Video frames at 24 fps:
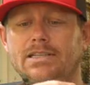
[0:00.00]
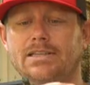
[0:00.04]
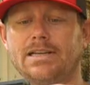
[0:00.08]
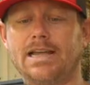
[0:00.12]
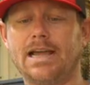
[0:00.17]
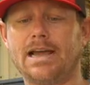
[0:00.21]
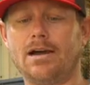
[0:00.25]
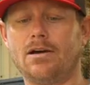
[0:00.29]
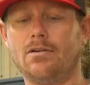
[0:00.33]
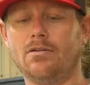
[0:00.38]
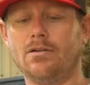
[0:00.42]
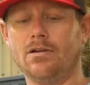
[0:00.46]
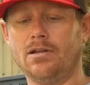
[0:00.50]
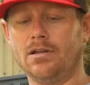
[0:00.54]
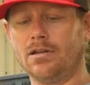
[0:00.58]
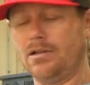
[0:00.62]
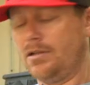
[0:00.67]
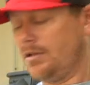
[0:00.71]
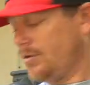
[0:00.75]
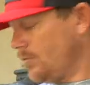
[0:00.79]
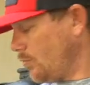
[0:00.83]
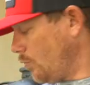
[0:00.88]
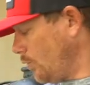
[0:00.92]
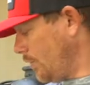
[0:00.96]
Now,
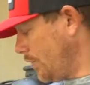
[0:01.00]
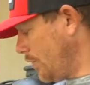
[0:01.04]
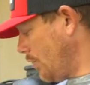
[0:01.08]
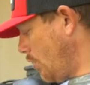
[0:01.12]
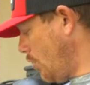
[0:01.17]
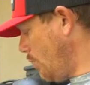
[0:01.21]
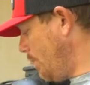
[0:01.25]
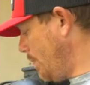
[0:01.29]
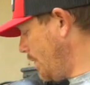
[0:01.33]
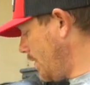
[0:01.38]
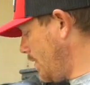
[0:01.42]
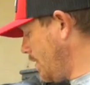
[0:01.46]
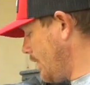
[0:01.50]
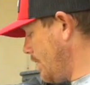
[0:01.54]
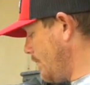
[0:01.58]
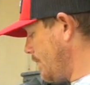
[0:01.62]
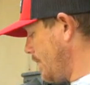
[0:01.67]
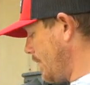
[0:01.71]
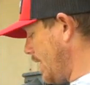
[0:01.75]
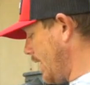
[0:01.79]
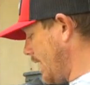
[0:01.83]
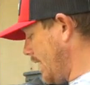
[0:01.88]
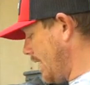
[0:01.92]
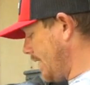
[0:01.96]
when you open
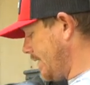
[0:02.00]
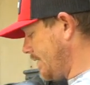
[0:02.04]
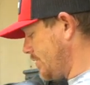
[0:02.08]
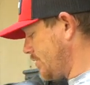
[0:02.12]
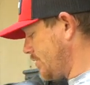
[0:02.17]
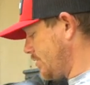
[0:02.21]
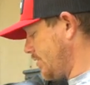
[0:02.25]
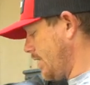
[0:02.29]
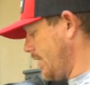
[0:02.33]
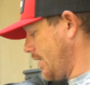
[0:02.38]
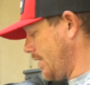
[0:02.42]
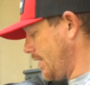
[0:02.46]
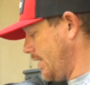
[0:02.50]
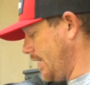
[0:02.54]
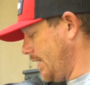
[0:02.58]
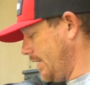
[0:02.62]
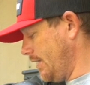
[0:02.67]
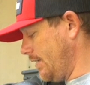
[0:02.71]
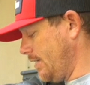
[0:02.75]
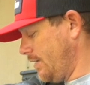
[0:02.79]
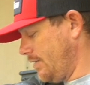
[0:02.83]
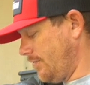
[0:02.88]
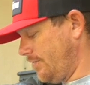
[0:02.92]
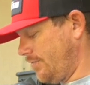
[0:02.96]
up a Strike
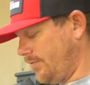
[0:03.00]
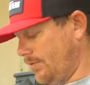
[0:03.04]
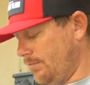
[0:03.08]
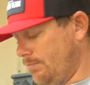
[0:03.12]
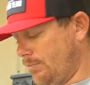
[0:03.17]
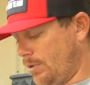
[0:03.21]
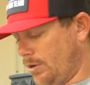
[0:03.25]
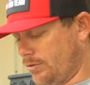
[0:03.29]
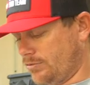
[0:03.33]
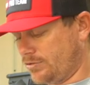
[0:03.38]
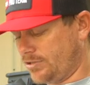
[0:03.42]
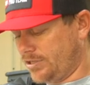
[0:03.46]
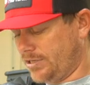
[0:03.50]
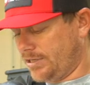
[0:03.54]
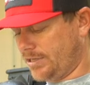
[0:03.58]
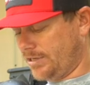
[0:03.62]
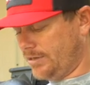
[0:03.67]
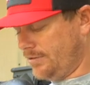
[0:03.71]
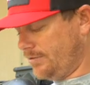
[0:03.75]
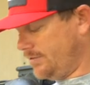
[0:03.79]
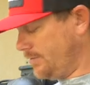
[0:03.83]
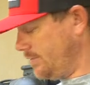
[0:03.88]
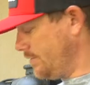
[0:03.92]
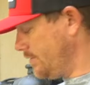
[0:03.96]
King football jig,